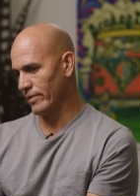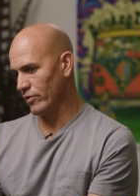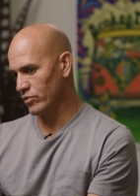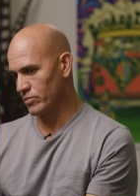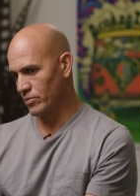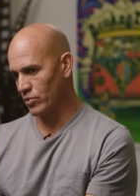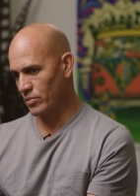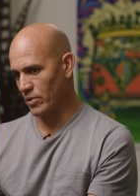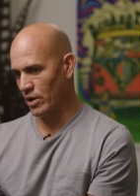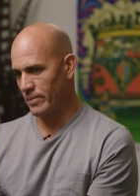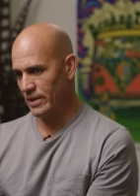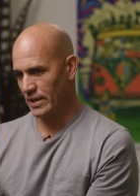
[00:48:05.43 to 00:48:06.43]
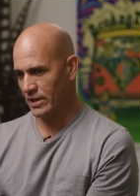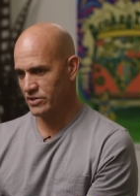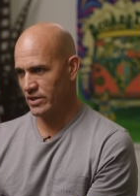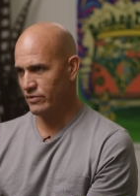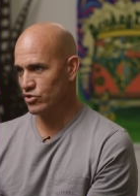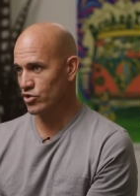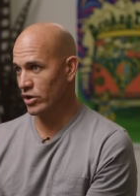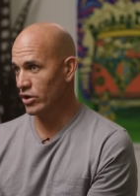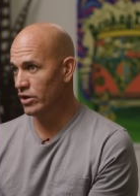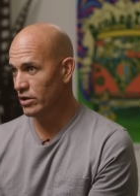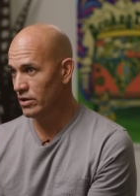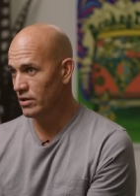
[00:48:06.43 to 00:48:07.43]
It would, would probably be like Steve
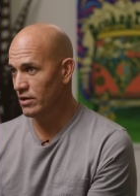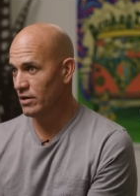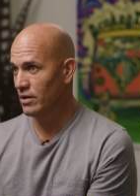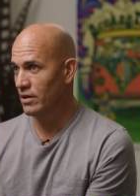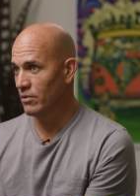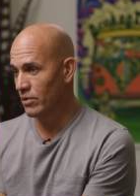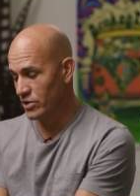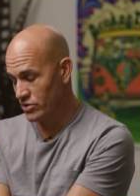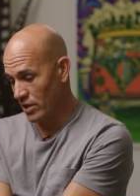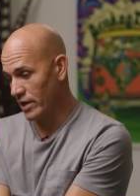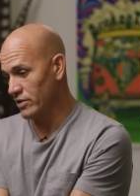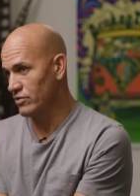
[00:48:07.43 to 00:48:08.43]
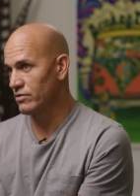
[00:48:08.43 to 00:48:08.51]
Stricker where he's Jason